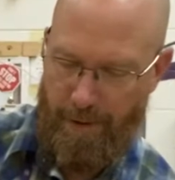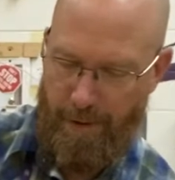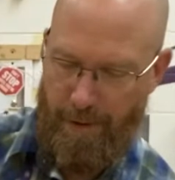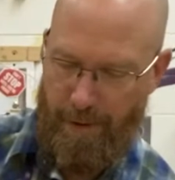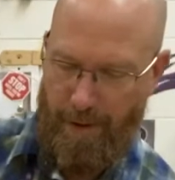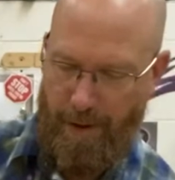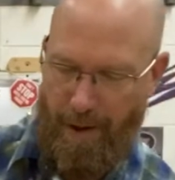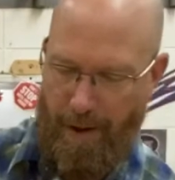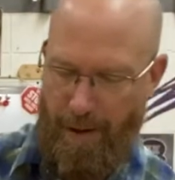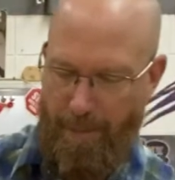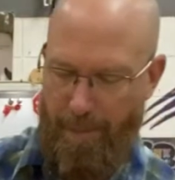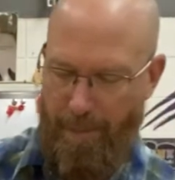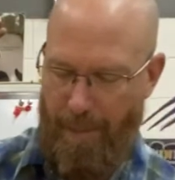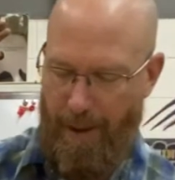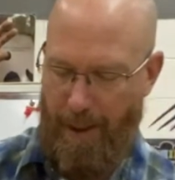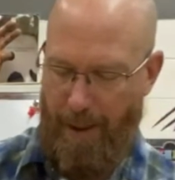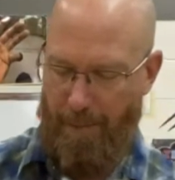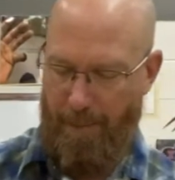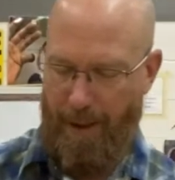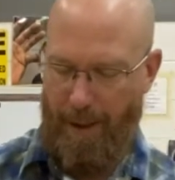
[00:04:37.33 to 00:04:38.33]
I
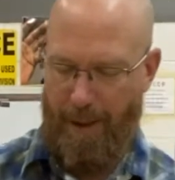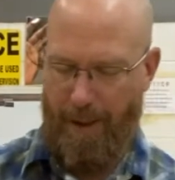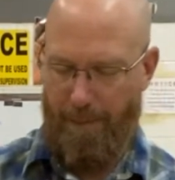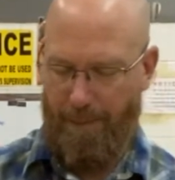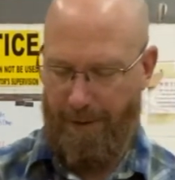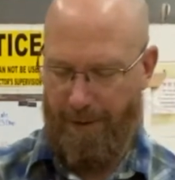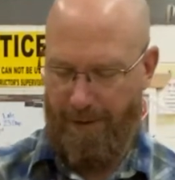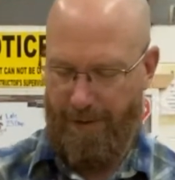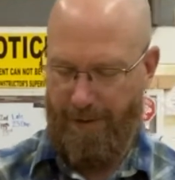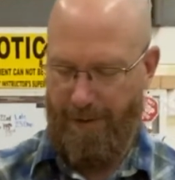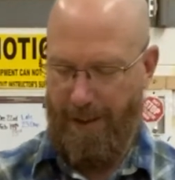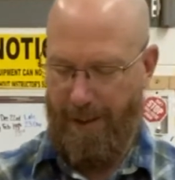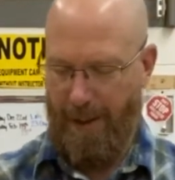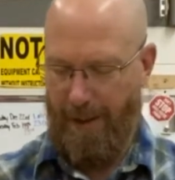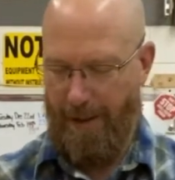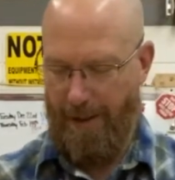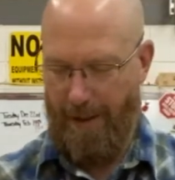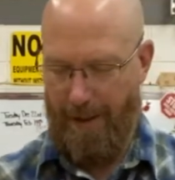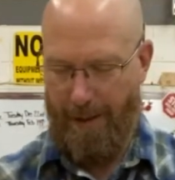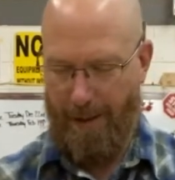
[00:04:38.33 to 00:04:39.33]
may be able to
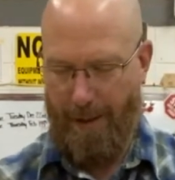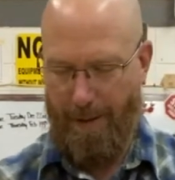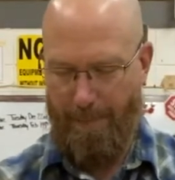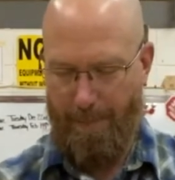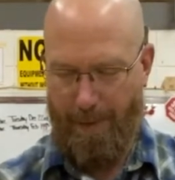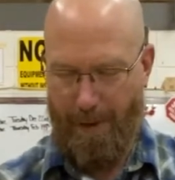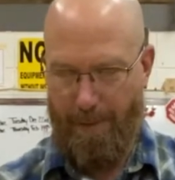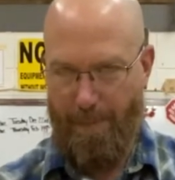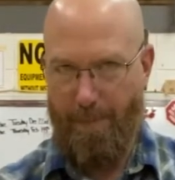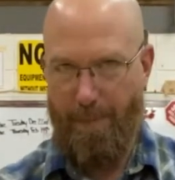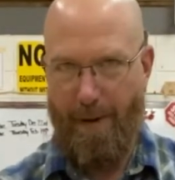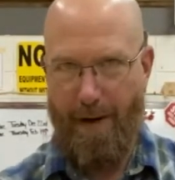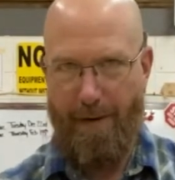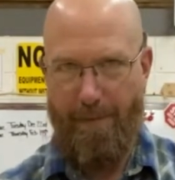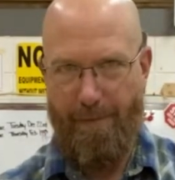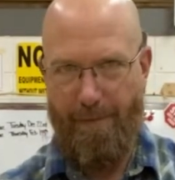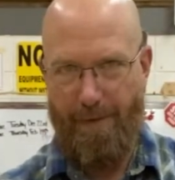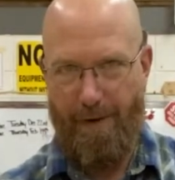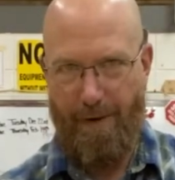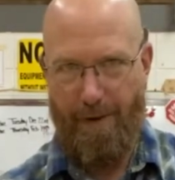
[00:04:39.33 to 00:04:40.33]
stand it up. It might
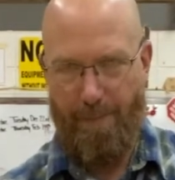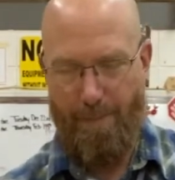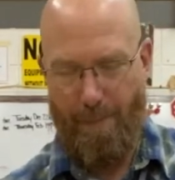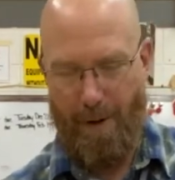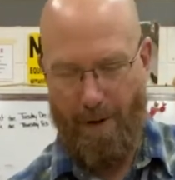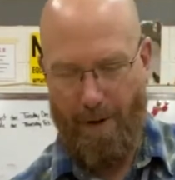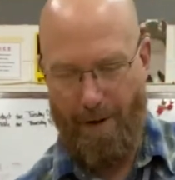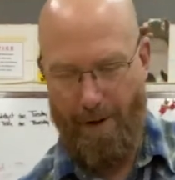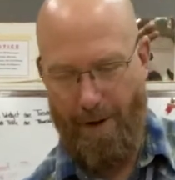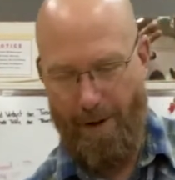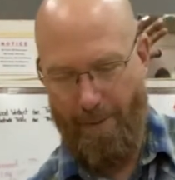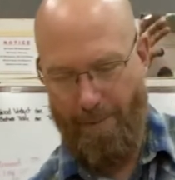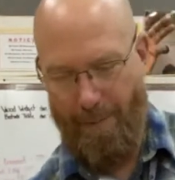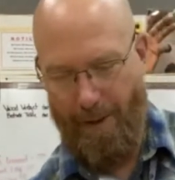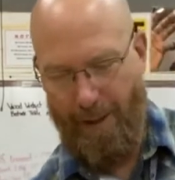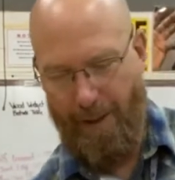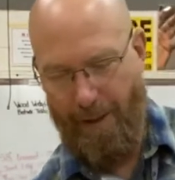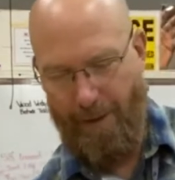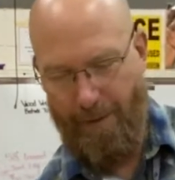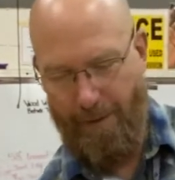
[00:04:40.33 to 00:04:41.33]
fall apart on
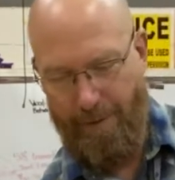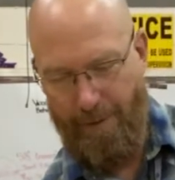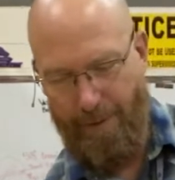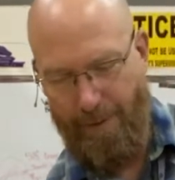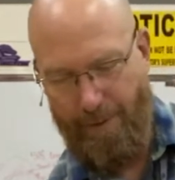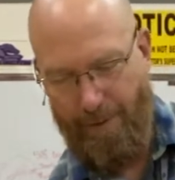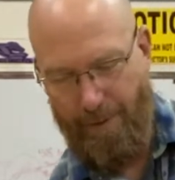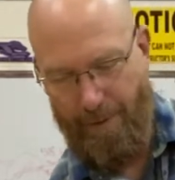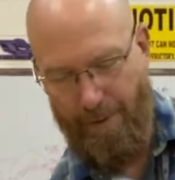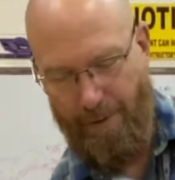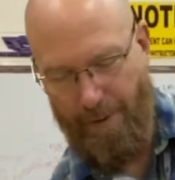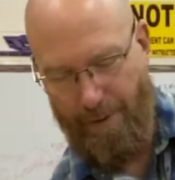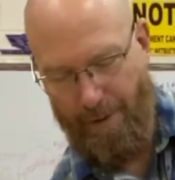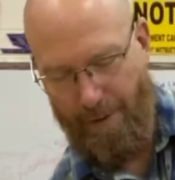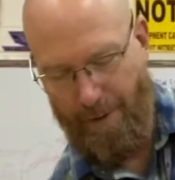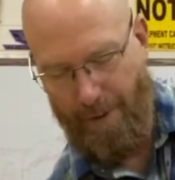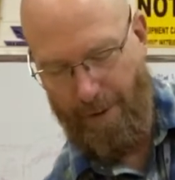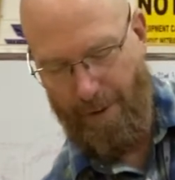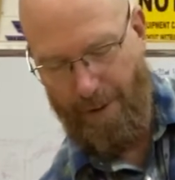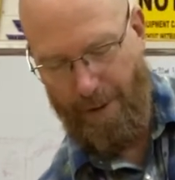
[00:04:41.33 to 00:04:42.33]
me.
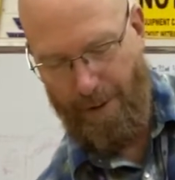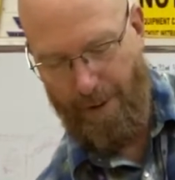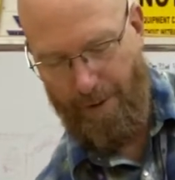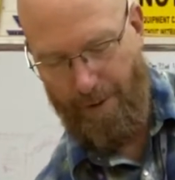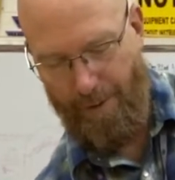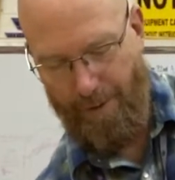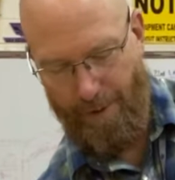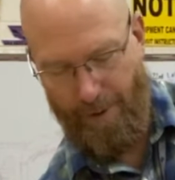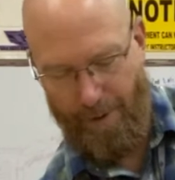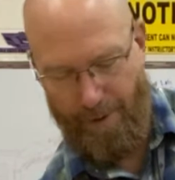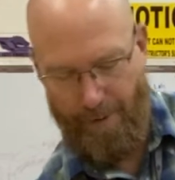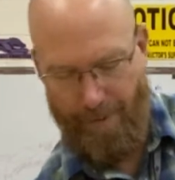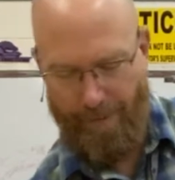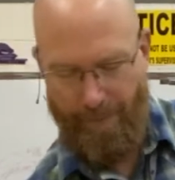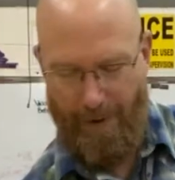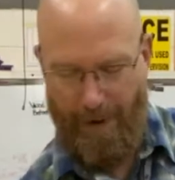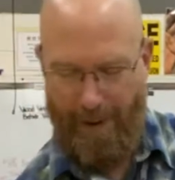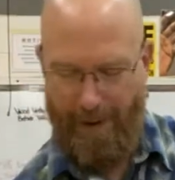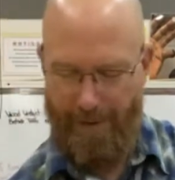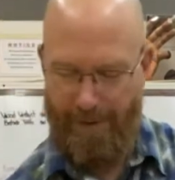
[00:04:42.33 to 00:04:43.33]
I don't know if
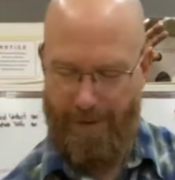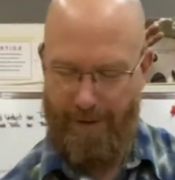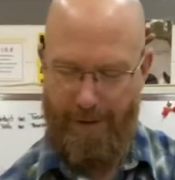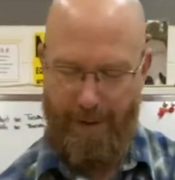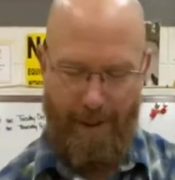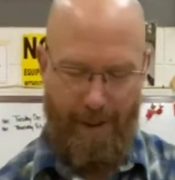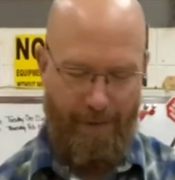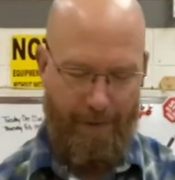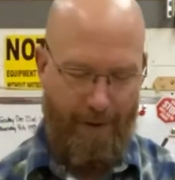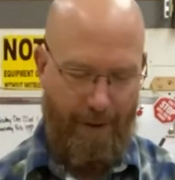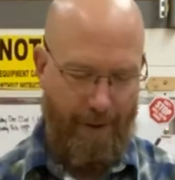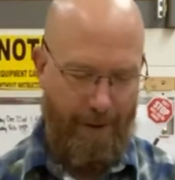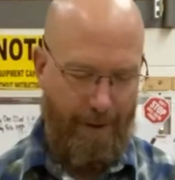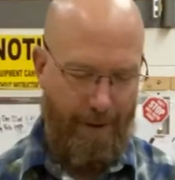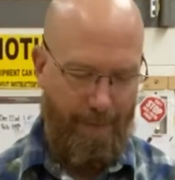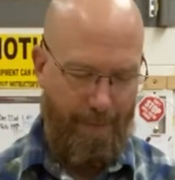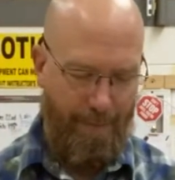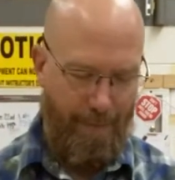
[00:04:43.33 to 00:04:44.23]
I can stand that up.